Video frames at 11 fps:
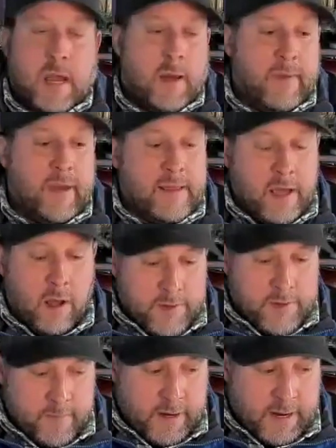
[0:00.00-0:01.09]
becoming the
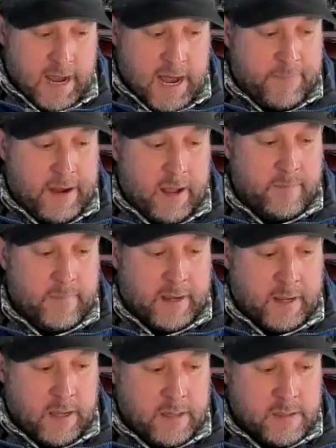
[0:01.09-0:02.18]
ultimate cop out
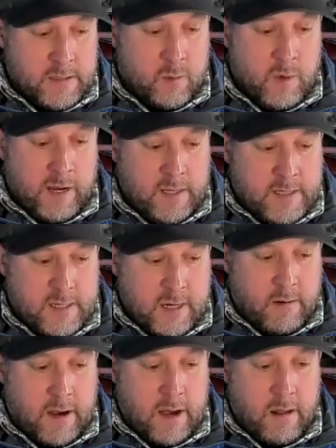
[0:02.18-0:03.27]
because we can
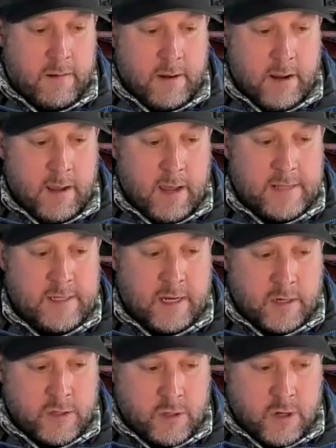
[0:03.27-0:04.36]
sit around as a
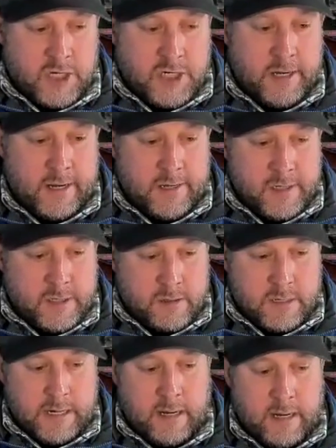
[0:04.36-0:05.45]
construction
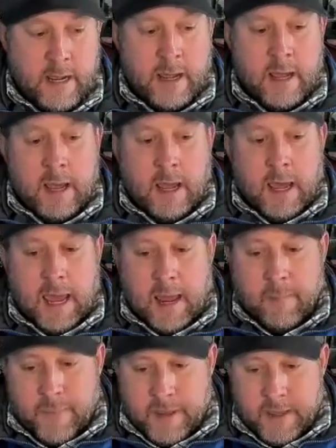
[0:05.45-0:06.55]
industry
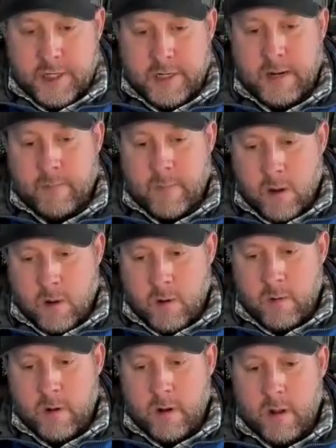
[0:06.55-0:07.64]
and bitch and
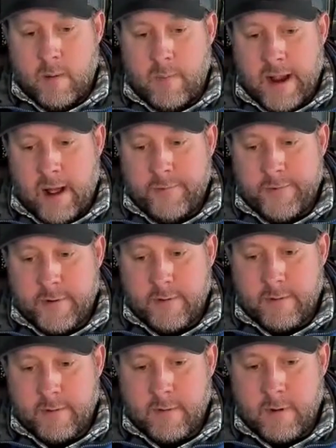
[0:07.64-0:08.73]
moan about
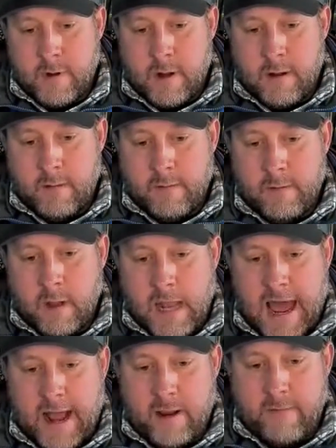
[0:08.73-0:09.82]
the
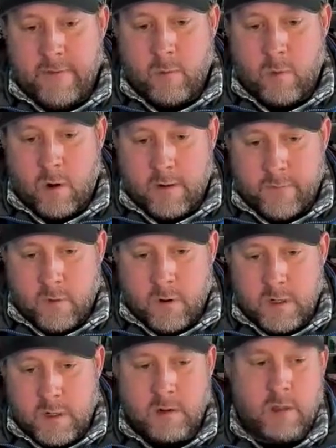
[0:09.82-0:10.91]
lack of the
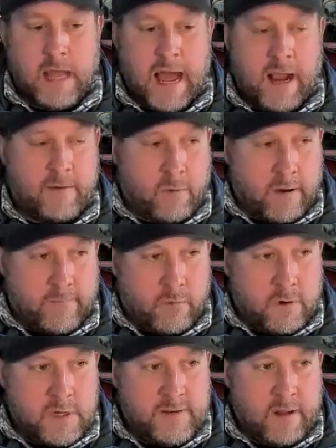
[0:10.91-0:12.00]
workforce or the lack of
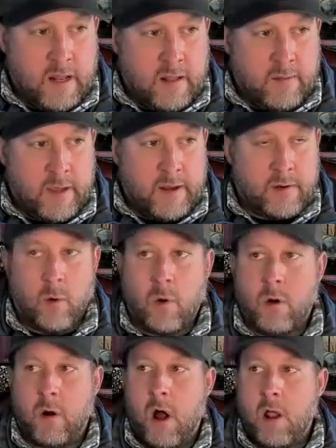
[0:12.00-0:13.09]
workforce development
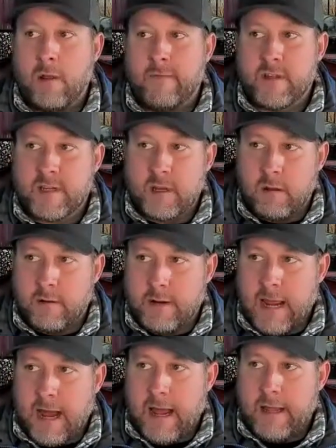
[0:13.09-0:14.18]
or all of the skilled
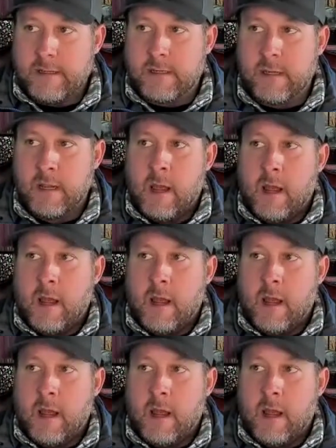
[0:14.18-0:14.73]
guys